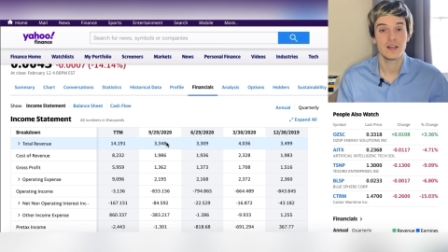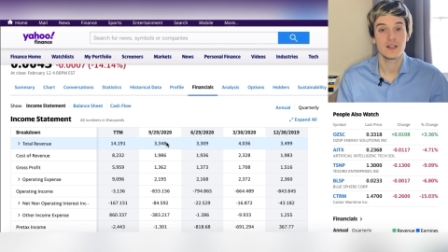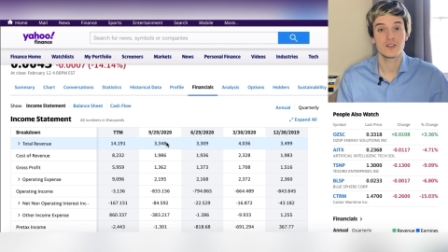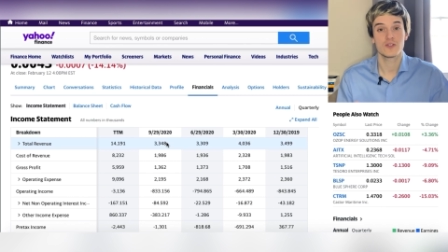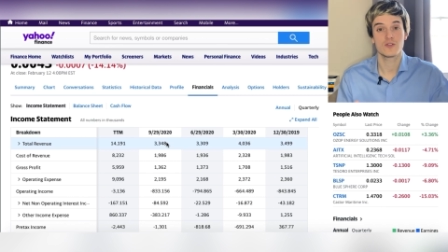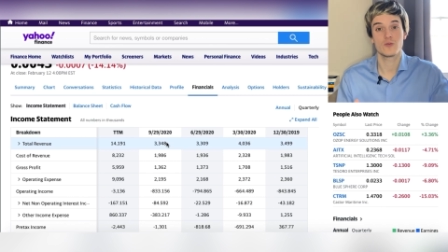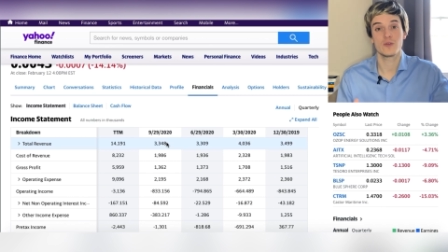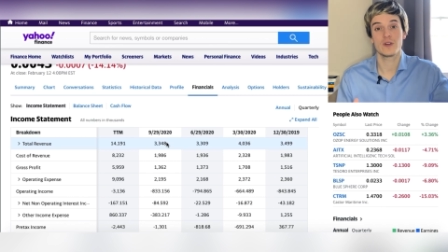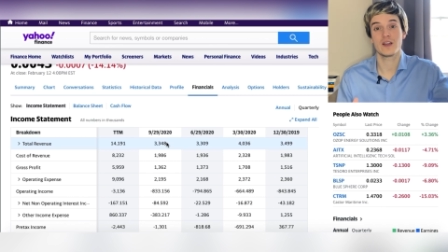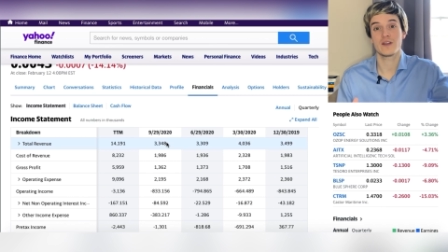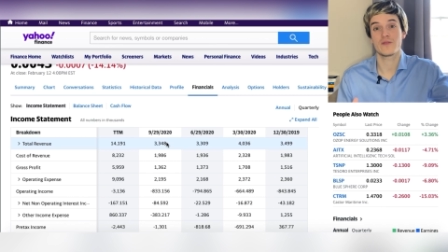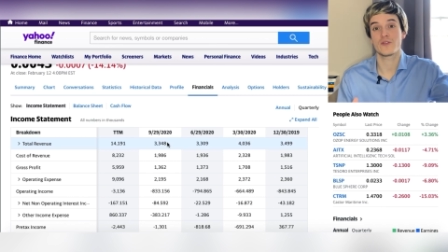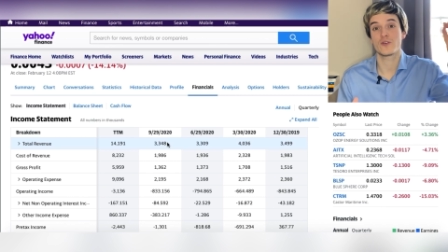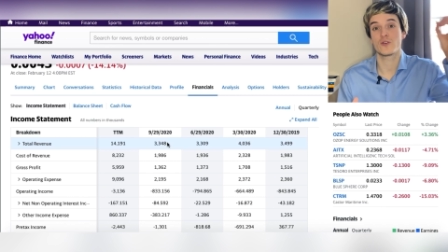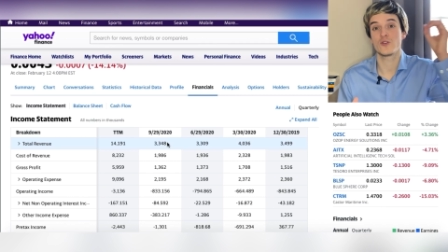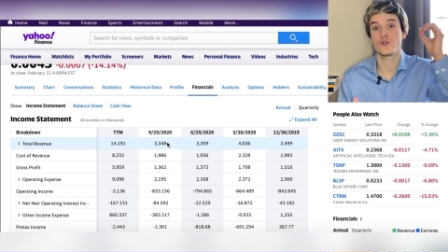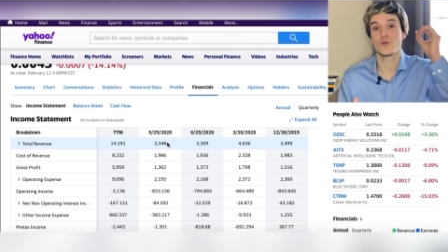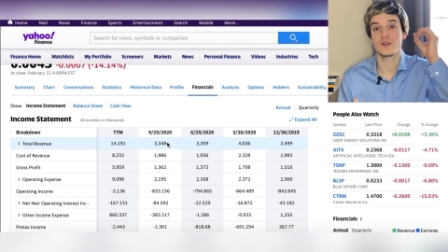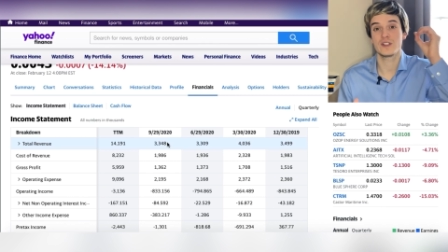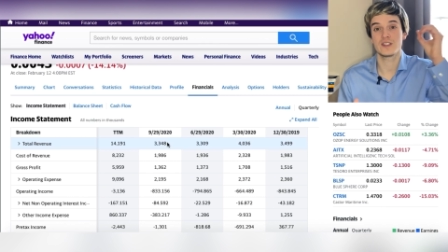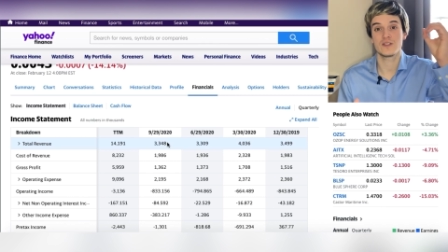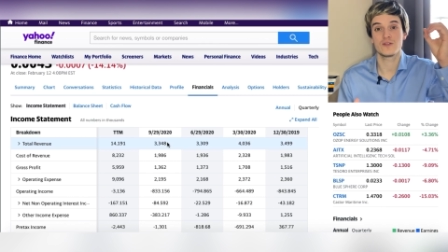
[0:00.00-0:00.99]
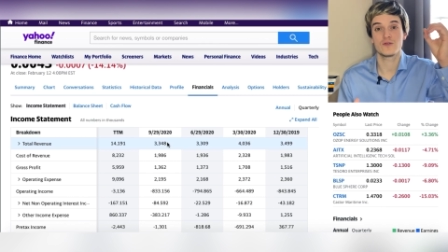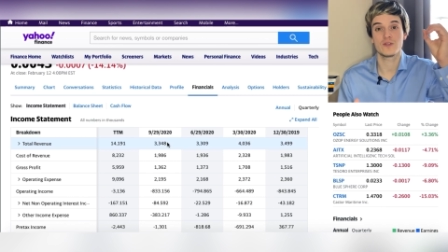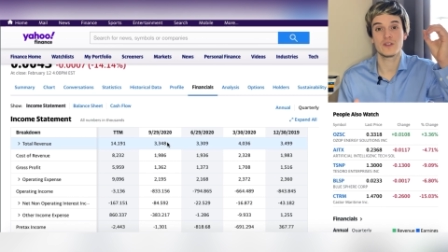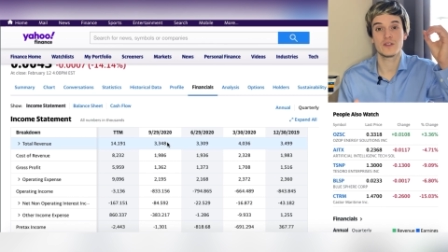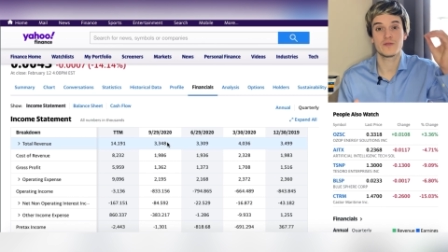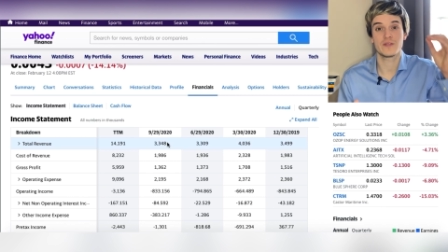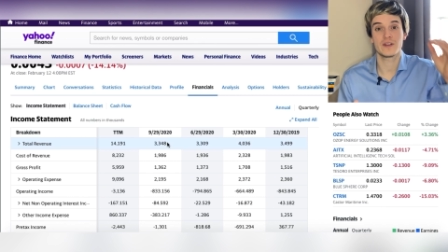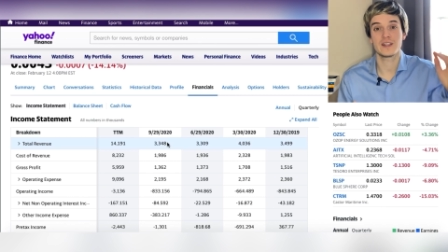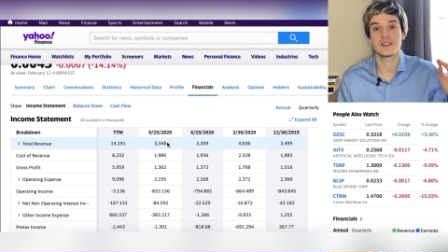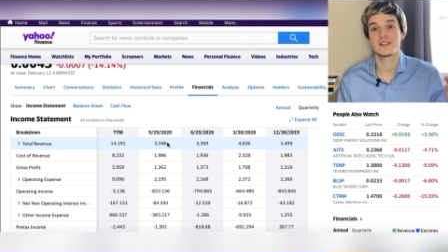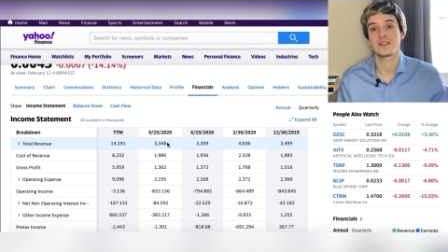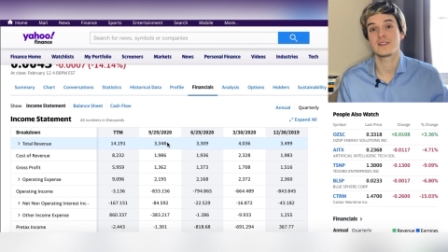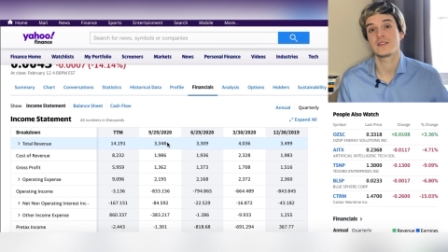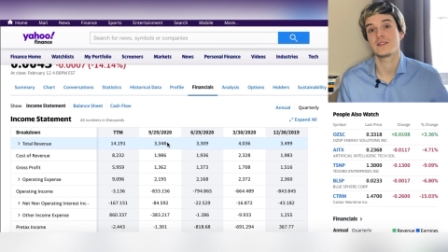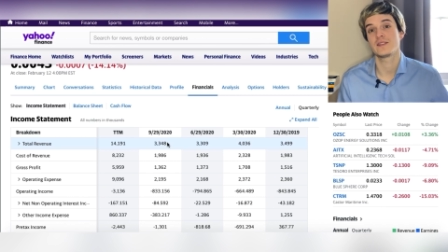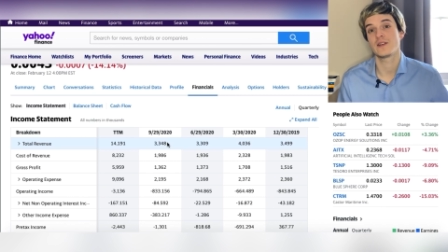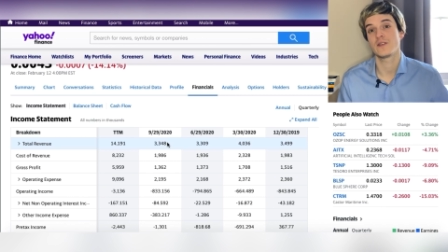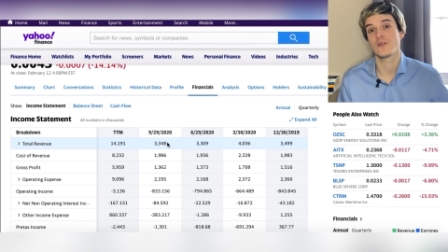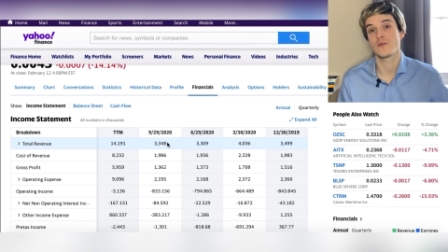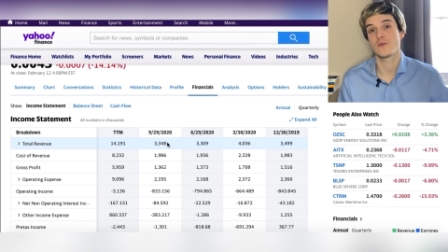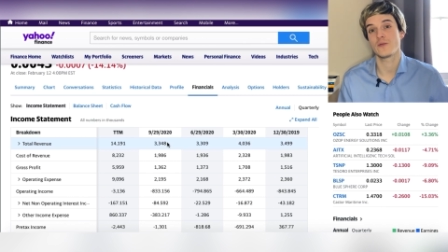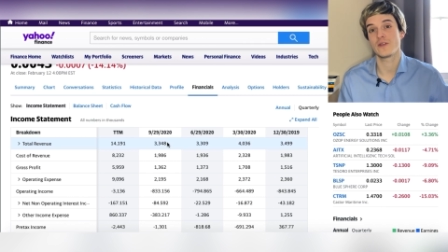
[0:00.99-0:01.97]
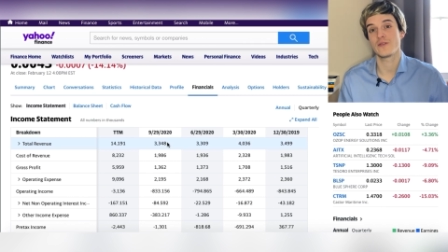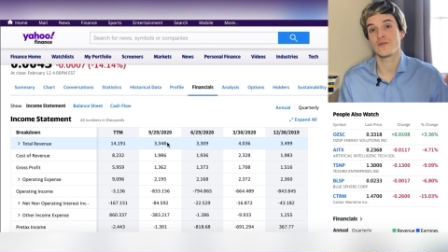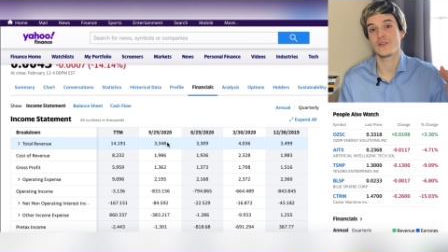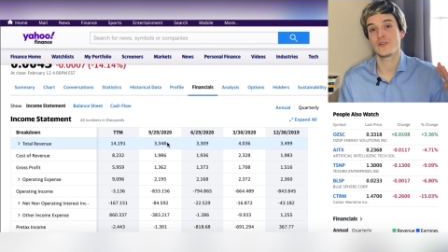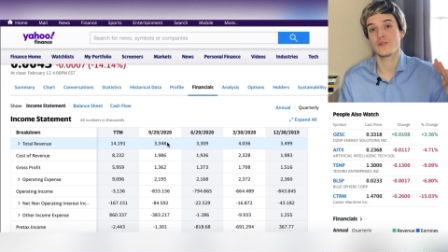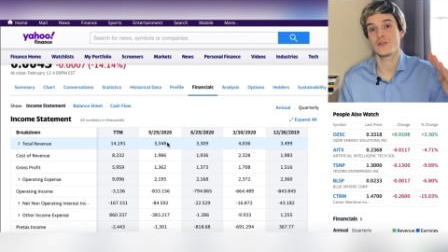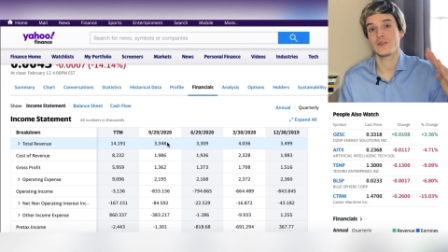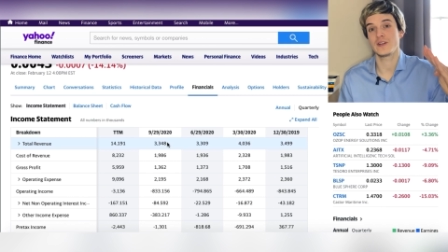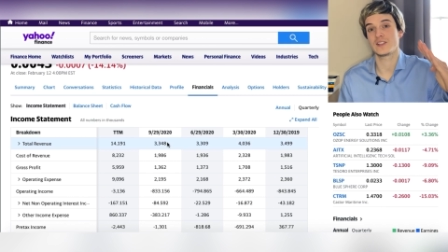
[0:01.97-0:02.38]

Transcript: So we have a good reason to invest. Their revenue